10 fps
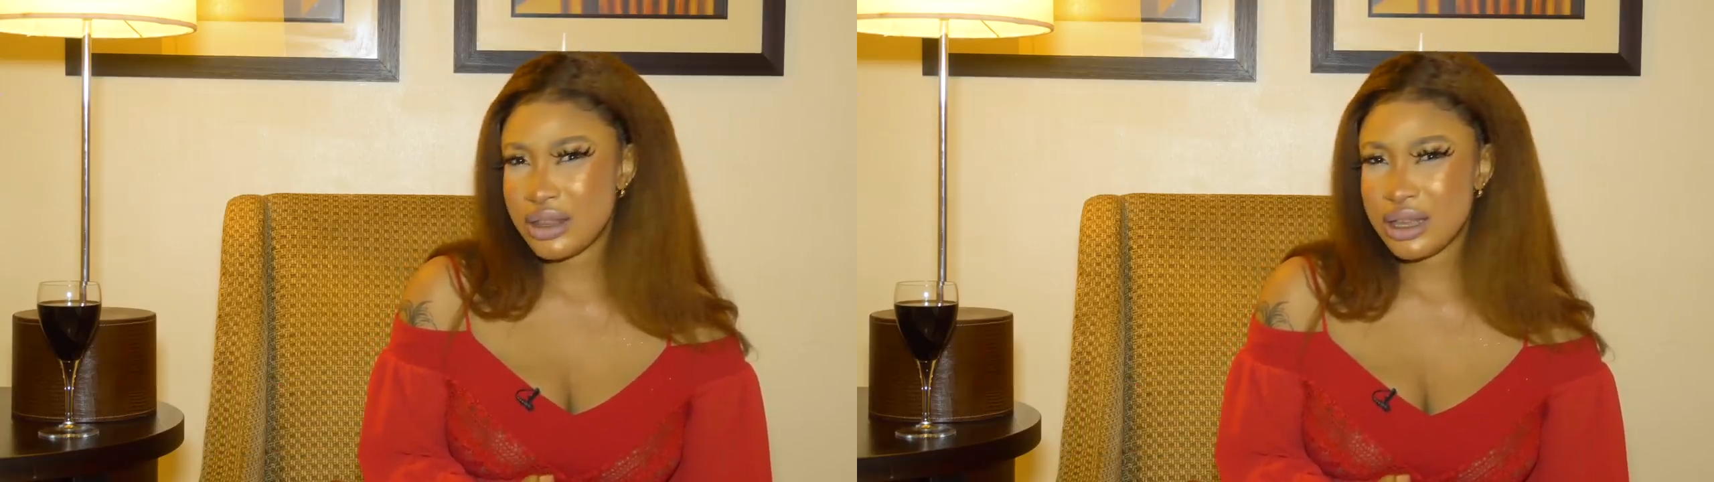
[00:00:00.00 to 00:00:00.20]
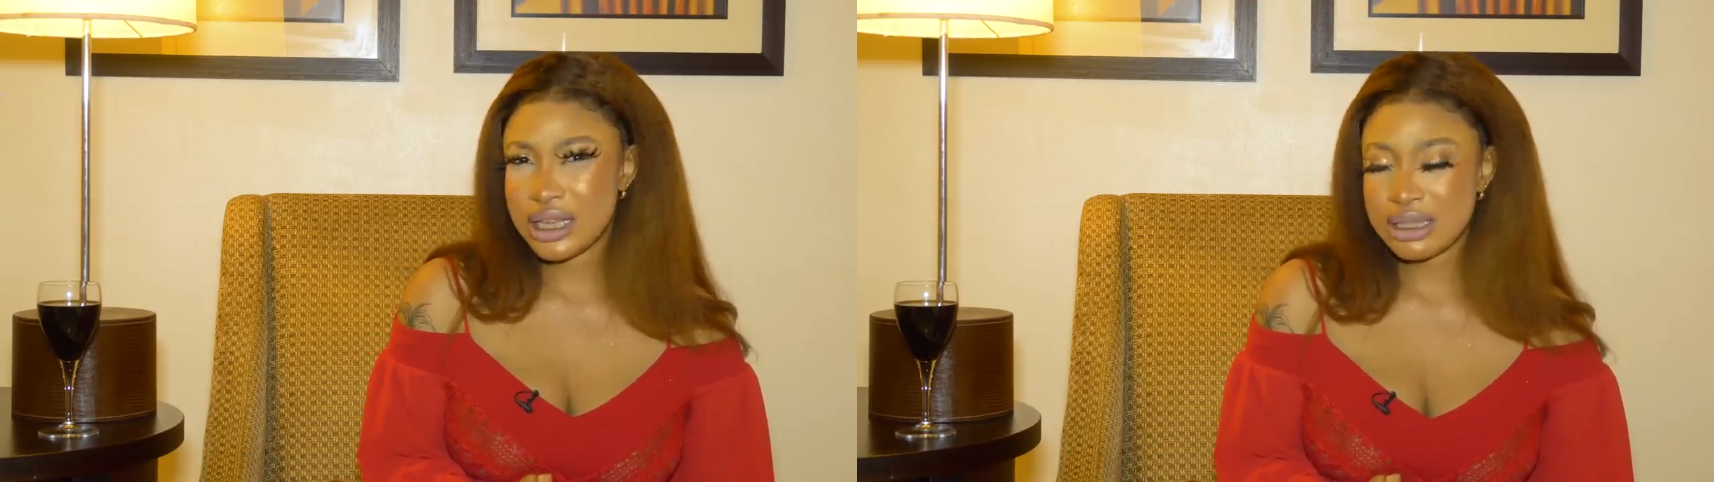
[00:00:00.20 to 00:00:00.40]

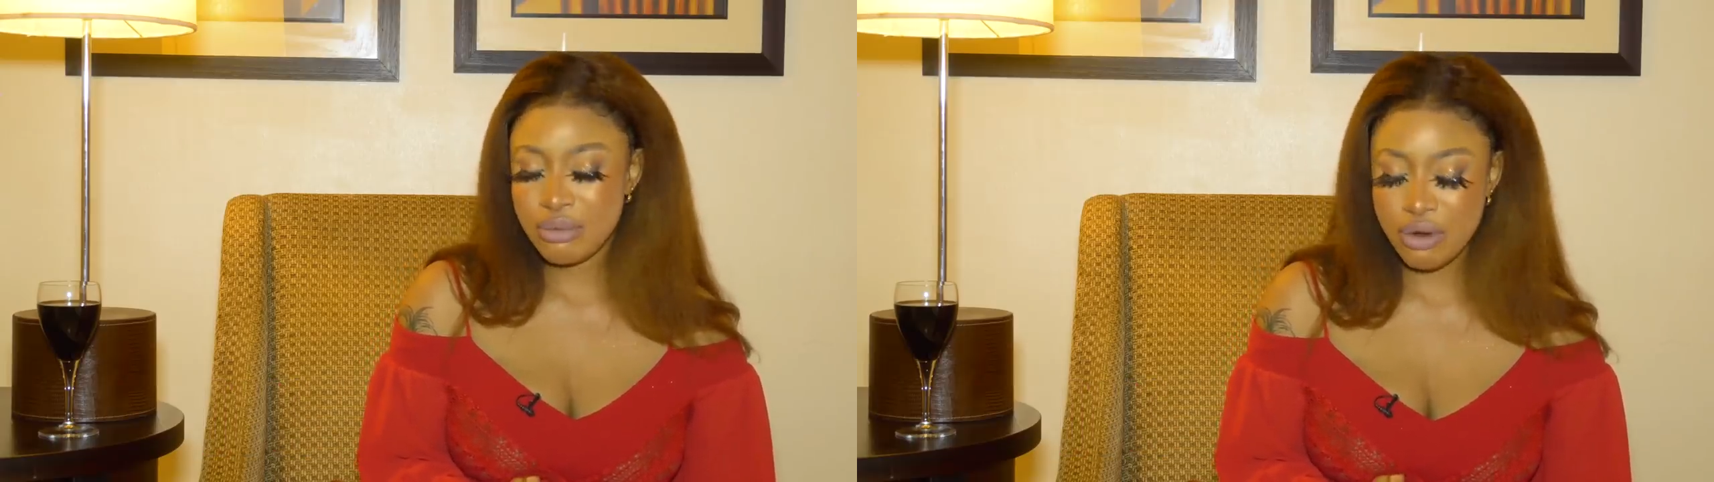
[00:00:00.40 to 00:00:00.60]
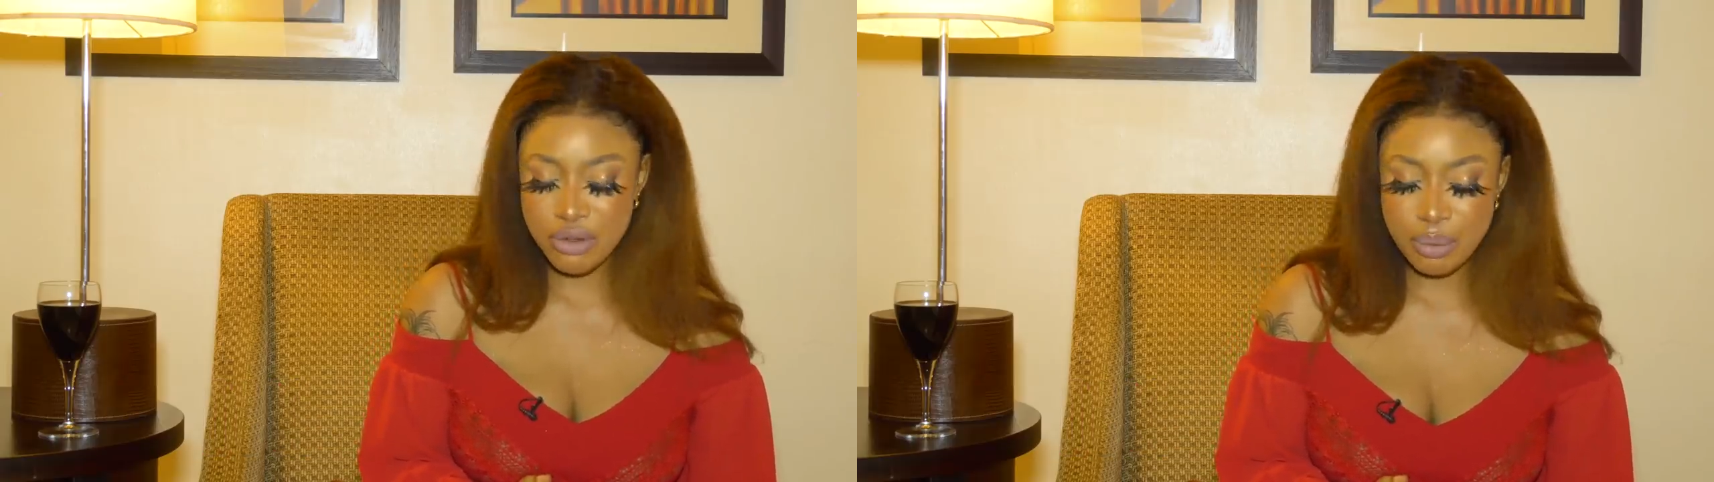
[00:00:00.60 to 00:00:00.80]
I think it's
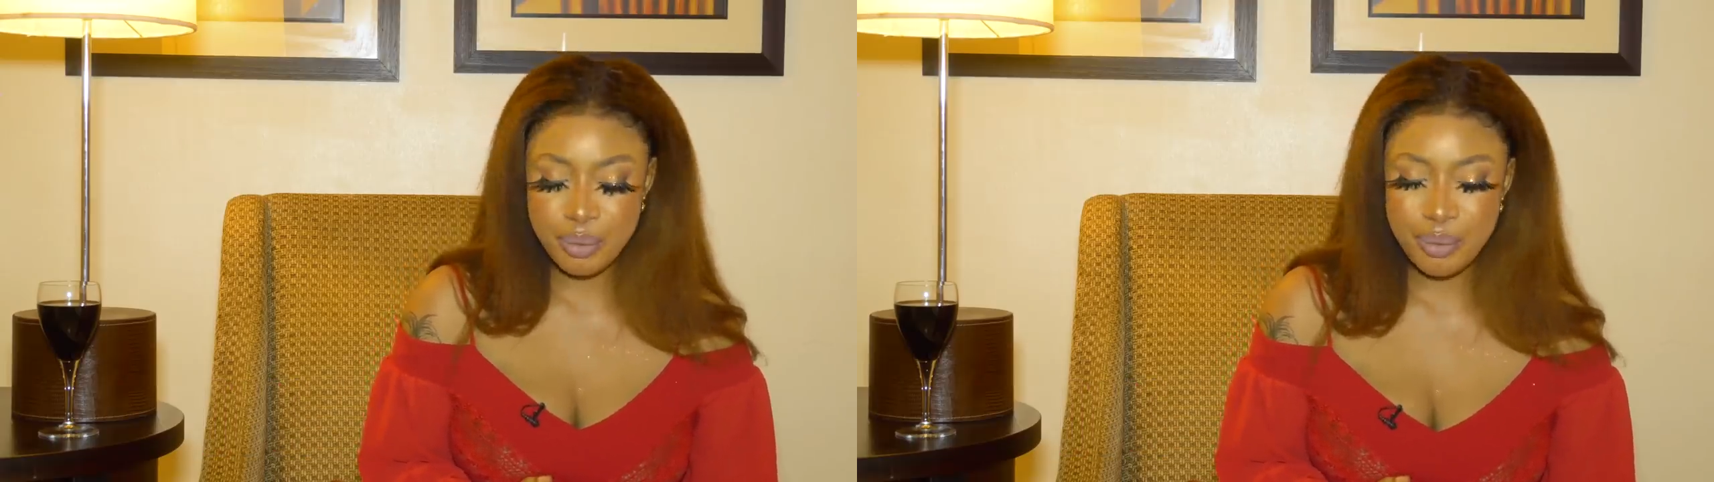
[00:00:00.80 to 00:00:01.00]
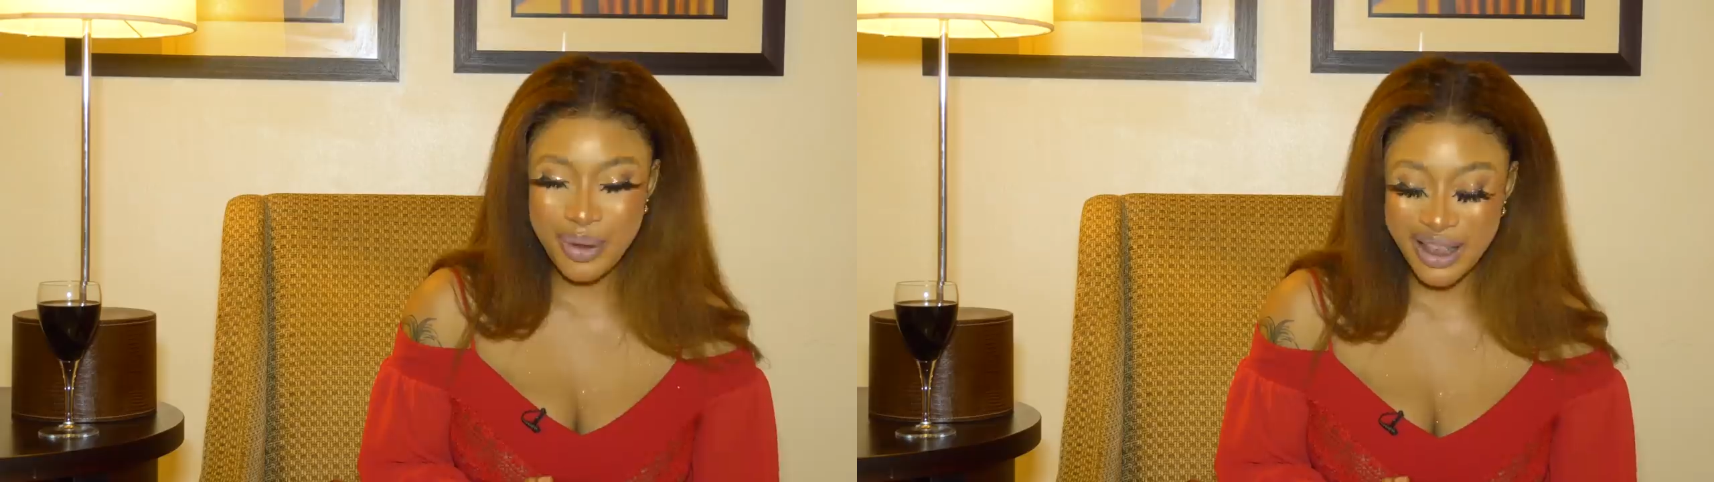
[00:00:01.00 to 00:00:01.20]
more of the
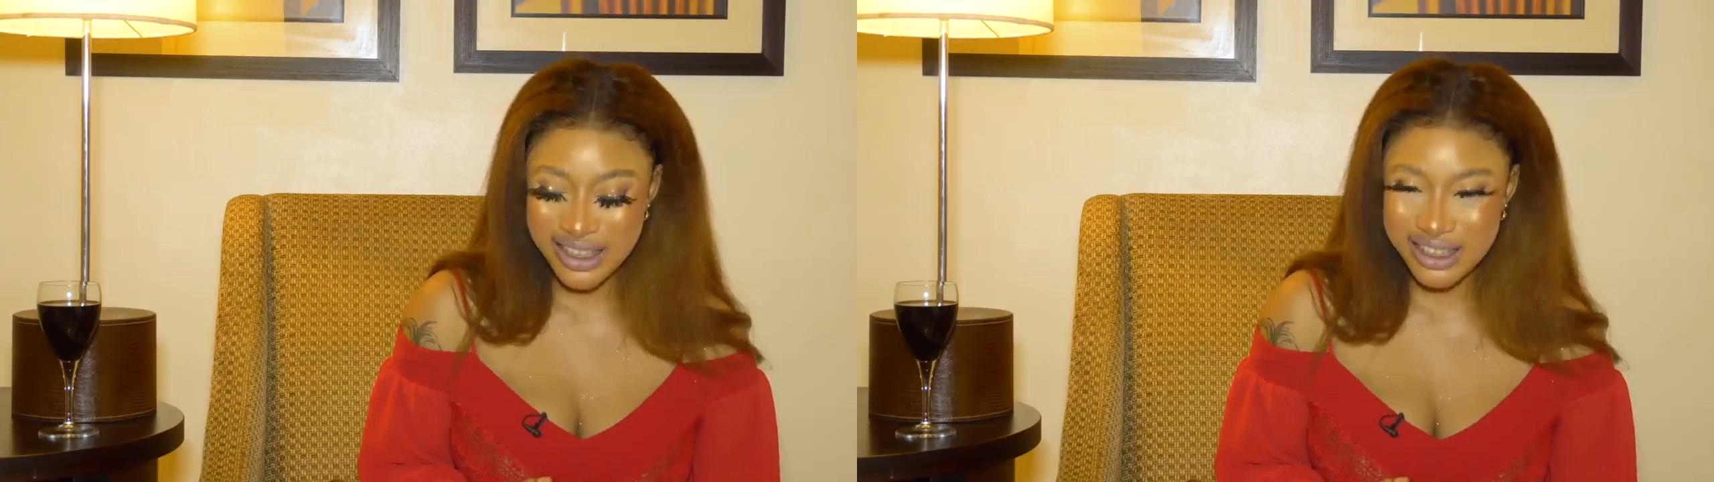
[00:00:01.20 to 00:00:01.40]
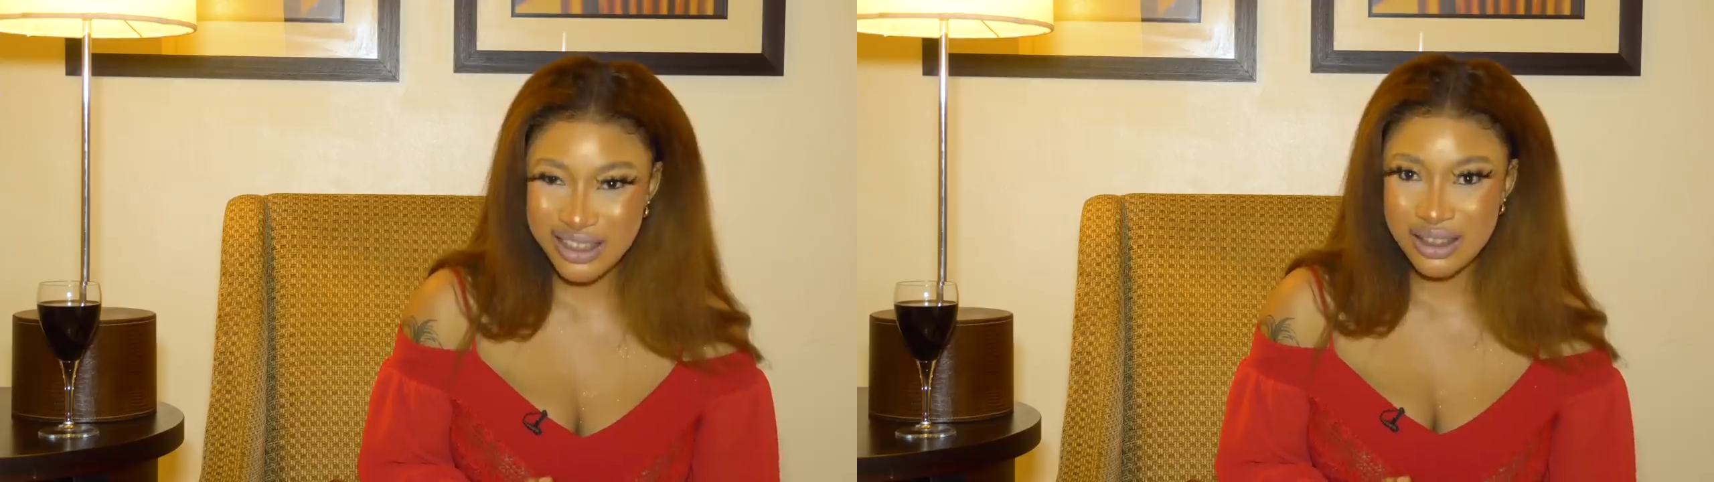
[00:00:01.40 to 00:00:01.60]

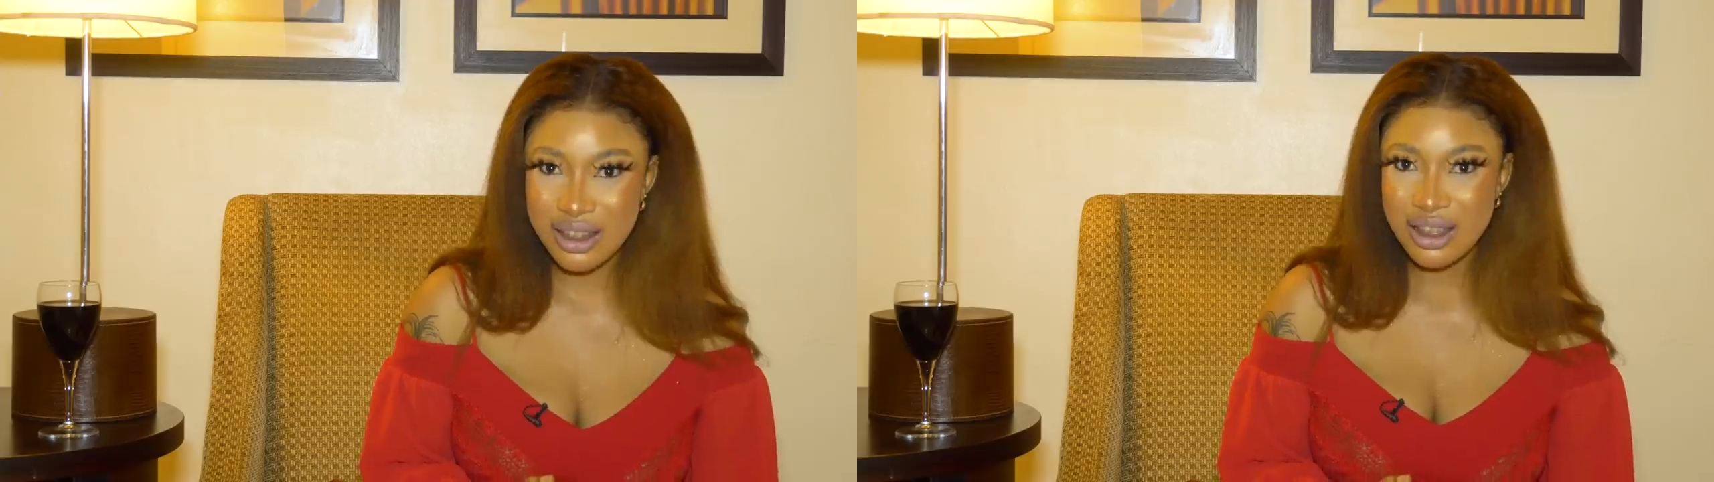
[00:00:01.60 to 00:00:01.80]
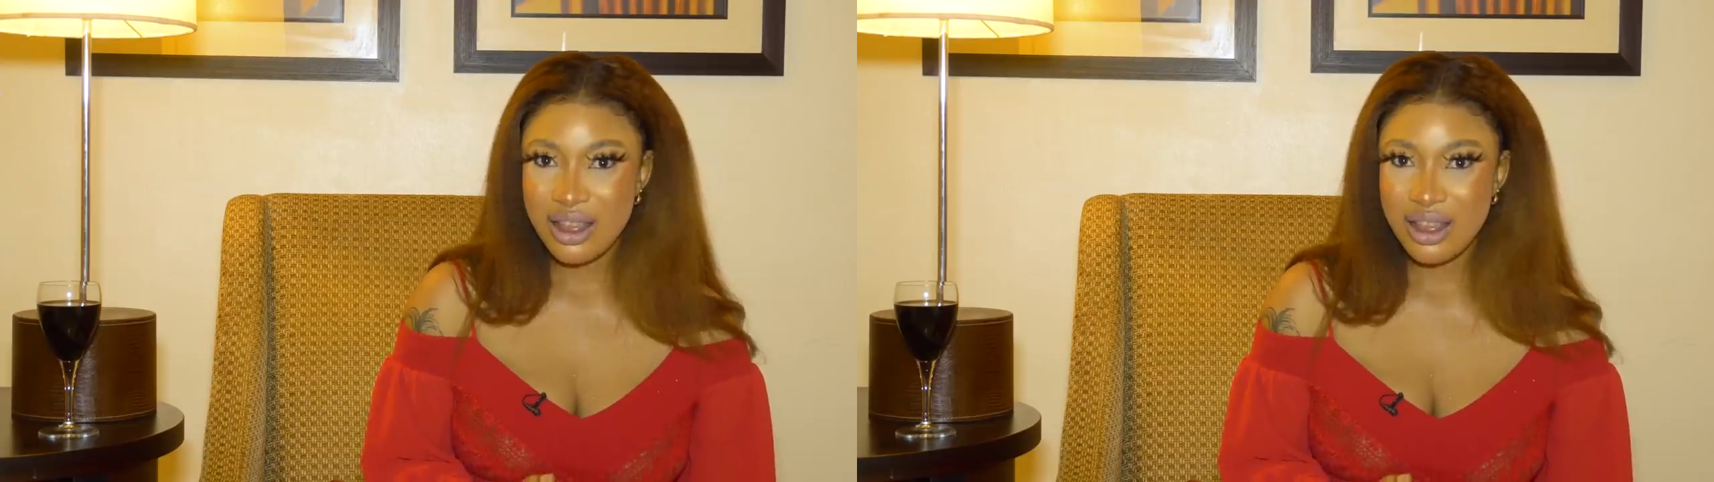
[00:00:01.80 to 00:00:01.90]
person.